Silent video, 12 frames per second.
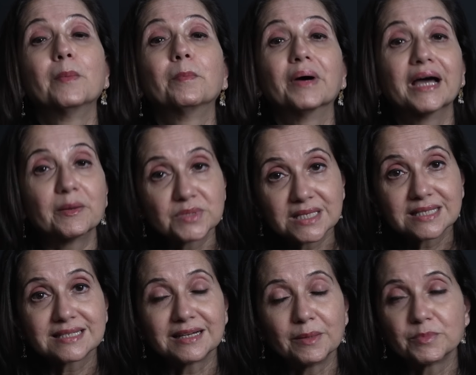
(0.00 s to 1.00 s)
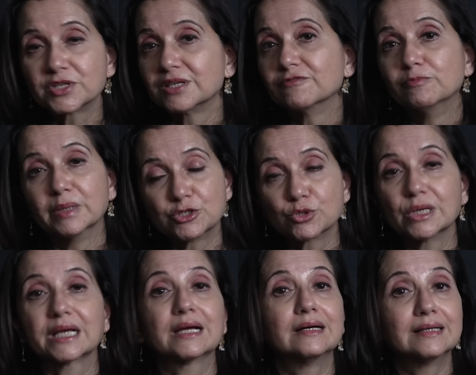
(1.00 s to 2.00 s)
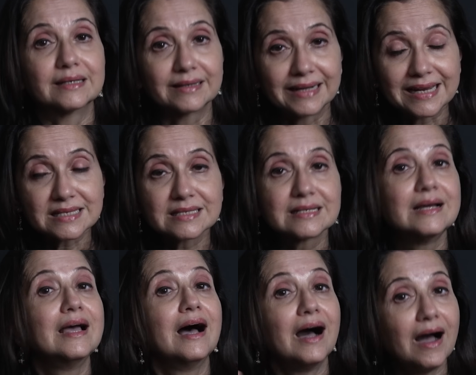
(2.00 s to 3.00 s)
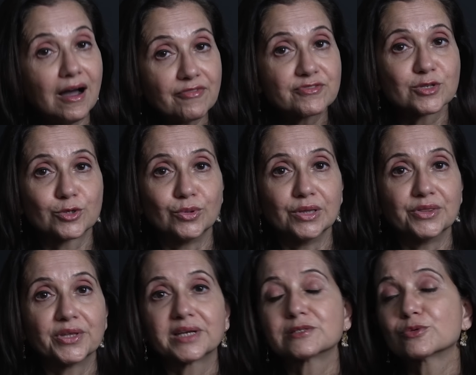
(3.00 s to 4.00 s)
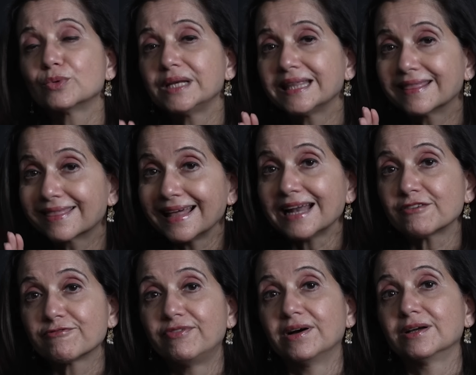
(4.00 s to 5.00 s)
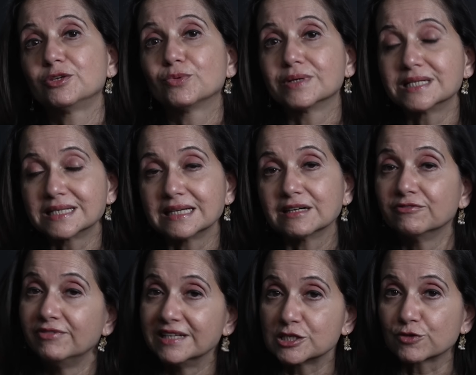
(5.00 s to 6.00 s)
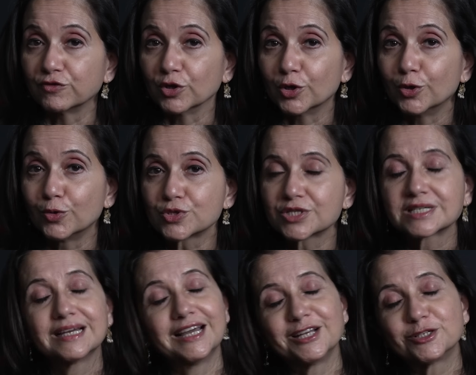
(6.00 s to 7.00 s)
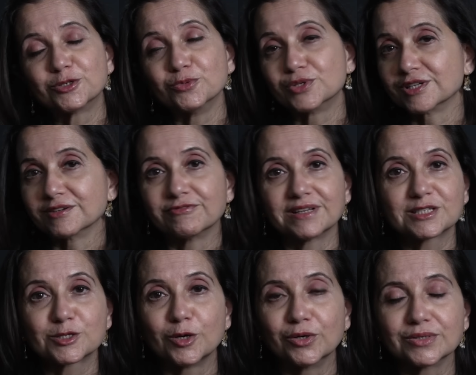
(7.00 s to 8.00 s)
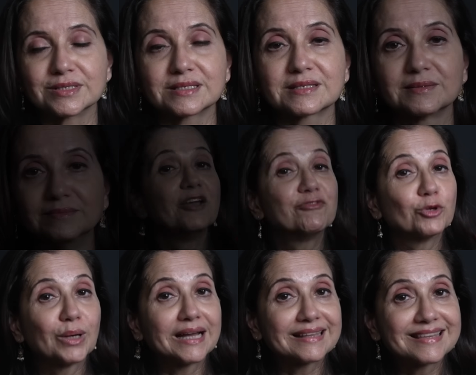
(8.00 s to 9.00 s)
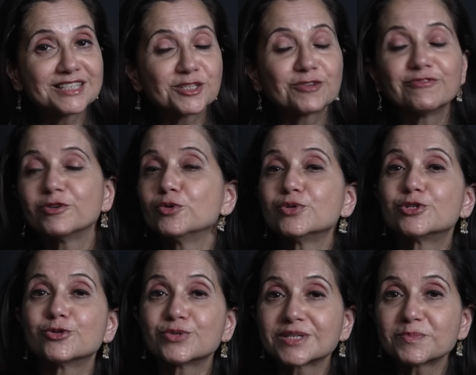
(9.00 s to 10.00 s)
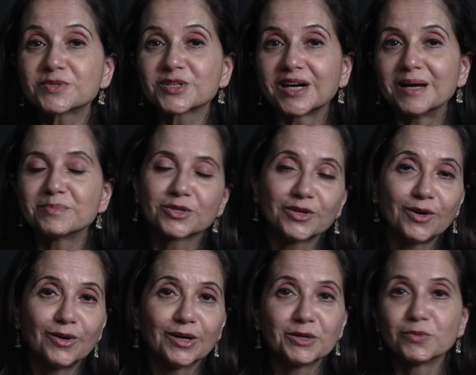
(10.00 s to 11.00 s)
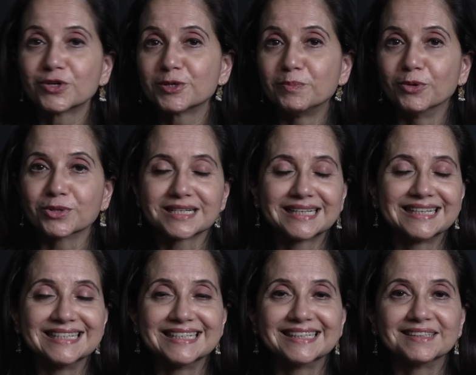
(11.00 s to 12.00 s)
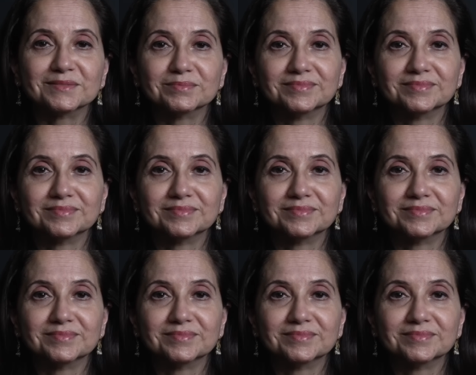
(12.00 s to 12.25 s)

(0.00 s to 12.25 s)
Perhaps it's time to give Manjulika a rest. After all, there is only that far you can take a vengeful ghost and two terrific songs. If you like this review, do subscribe to the Hollywood Reporter India.